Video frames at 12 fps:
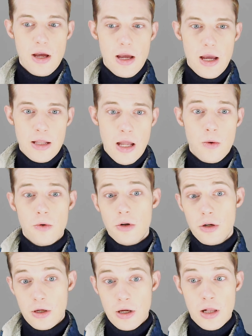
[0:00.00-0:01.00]
And now we're going
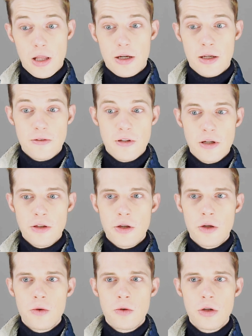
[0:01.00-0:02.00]
to click
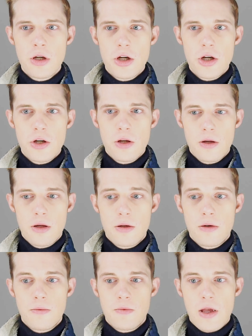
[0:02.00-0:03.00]
continue.
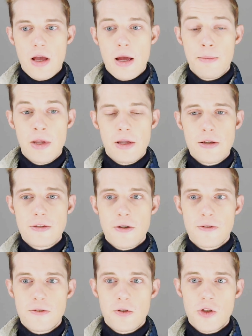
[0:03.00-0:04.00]
Amelia's
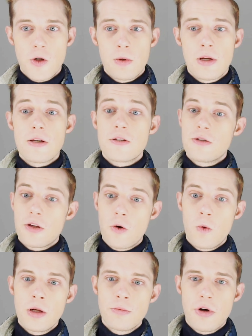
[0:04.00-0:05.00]
also showing us the
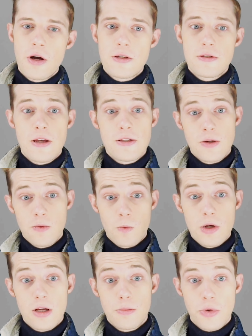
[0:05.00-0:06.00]
coin process, and we
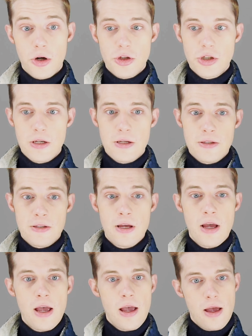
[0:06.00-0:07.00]
could purchase
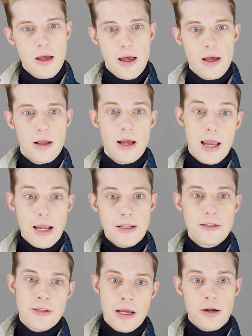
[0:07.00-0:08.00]

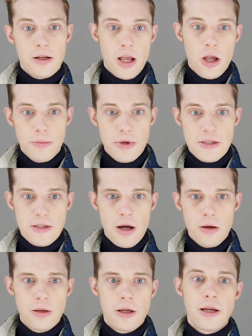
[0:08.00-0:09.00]
aids that could help us
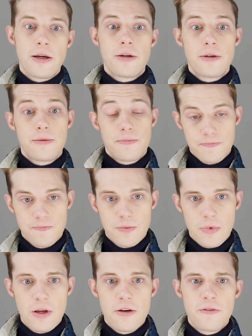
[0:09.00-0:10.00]
out, like
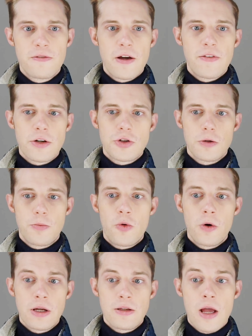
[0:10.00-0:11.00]
5 extra
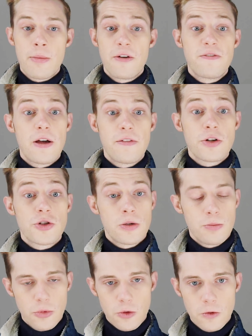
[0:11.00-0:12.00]

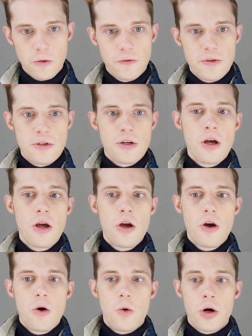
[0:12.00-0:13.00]
moves,
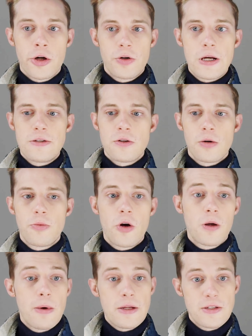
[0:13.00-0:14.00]
or increasing our
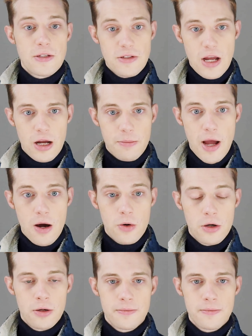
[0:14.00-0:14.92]
Pokemon's attack power.